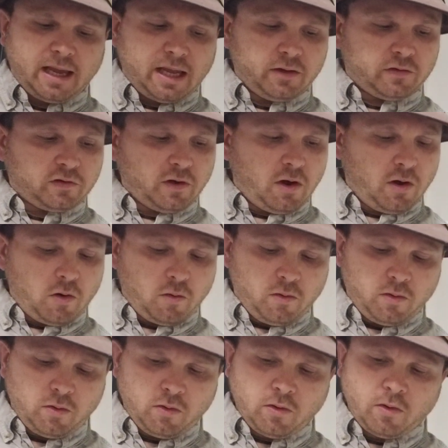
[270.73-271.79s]
so
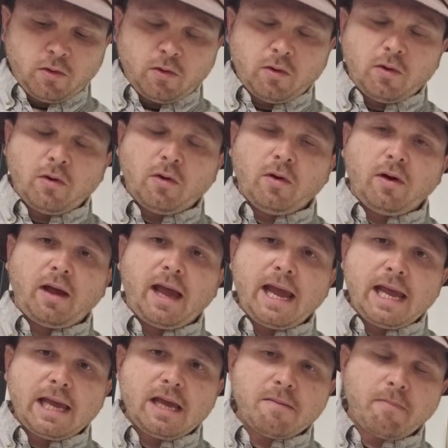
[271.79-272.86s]

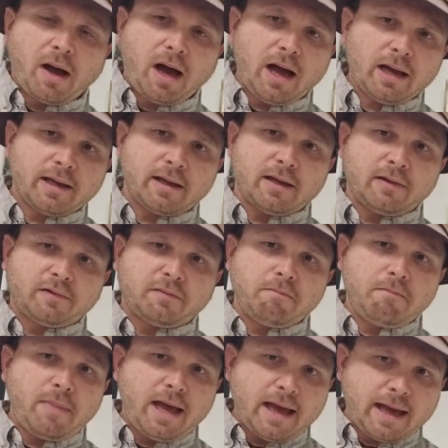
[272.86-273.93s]
A.E. Bacchus
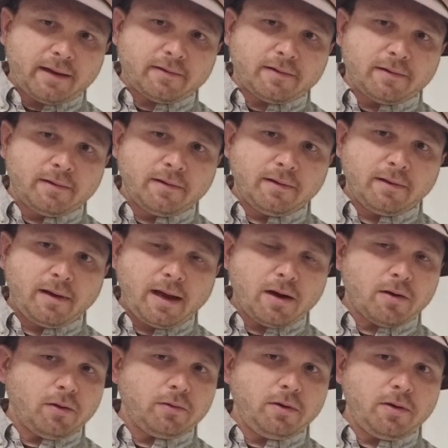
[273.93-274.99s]
met
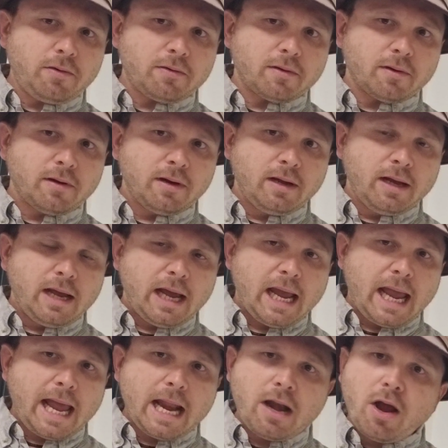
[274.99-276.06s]
Harold Newton
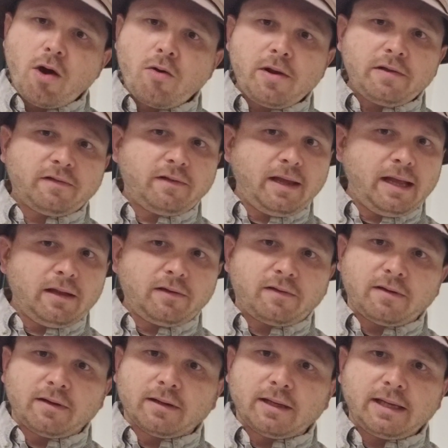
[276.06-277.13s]
and noticed
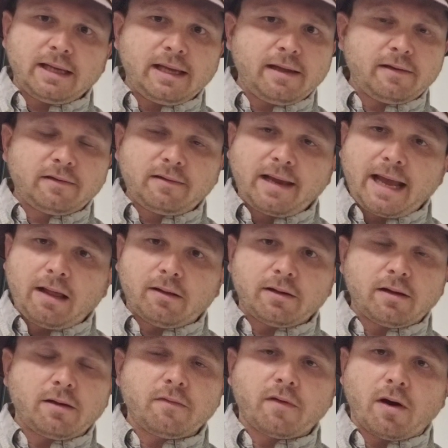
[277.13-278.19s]
instantly his talent
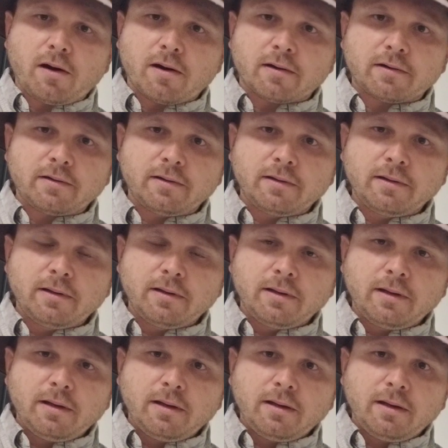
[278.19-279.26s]
of art.
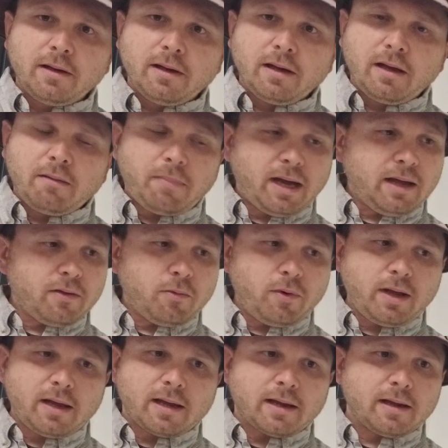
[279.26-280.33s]
And by the
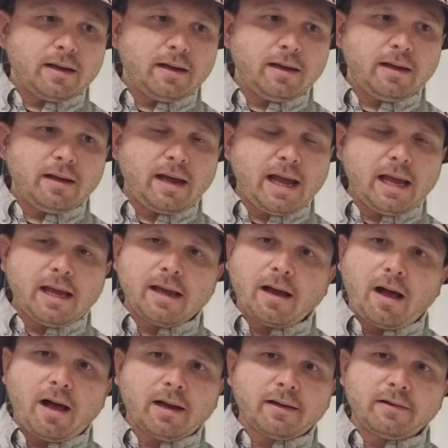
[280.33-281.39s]
way, A.E.
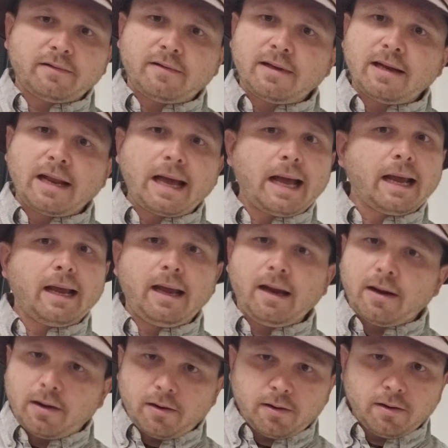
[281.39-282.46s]
Bacchus did not
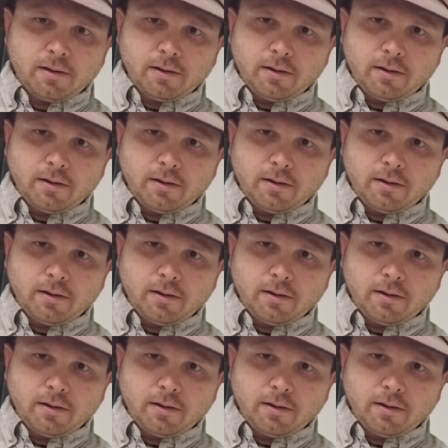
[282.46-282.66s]
care